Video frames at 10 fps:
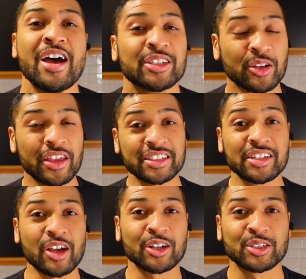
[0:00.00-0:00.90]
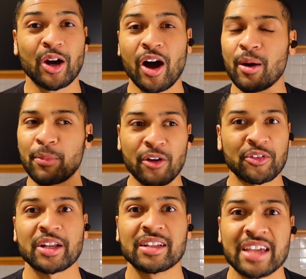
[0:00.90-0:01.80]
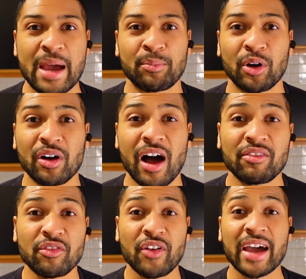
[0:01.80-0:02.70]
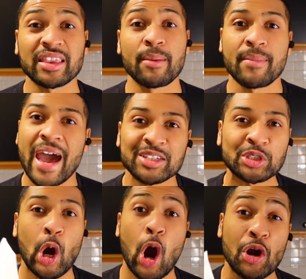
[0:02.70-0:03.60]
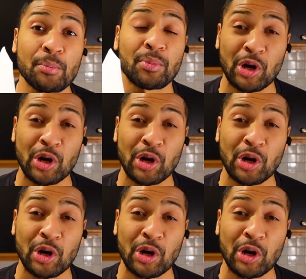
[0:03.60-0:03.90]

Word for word: So this is also a perfect example of the fact that masks aren't